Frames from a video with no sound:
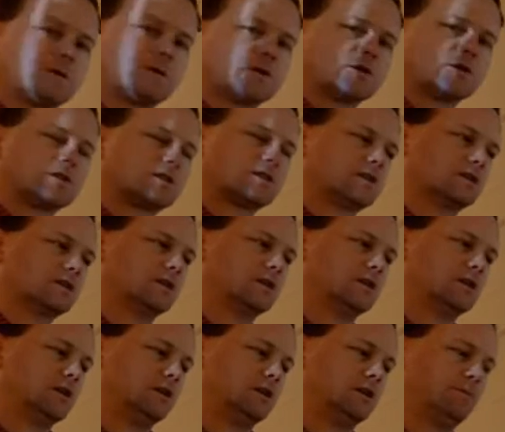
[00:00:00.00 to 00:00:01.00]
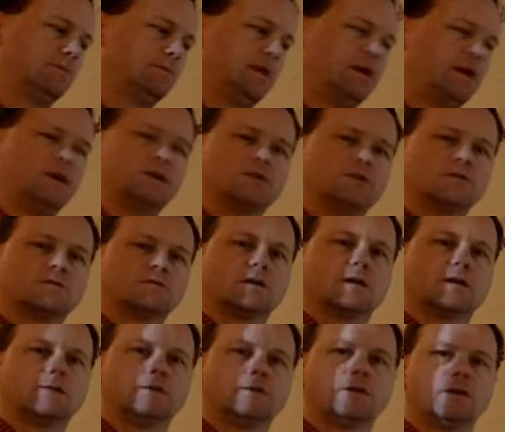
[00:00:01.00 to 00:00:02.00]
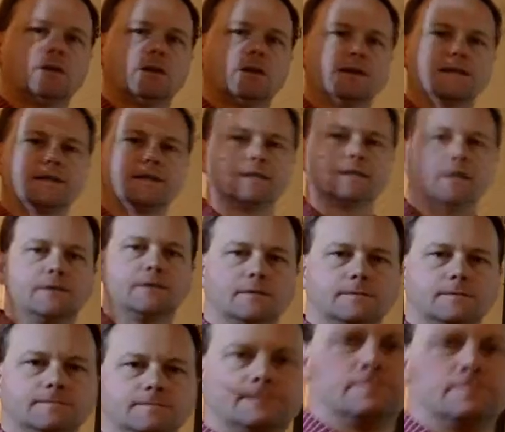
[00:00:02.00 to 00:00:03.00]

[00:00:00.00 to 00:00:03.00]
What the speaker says: first page, right? We did all that together.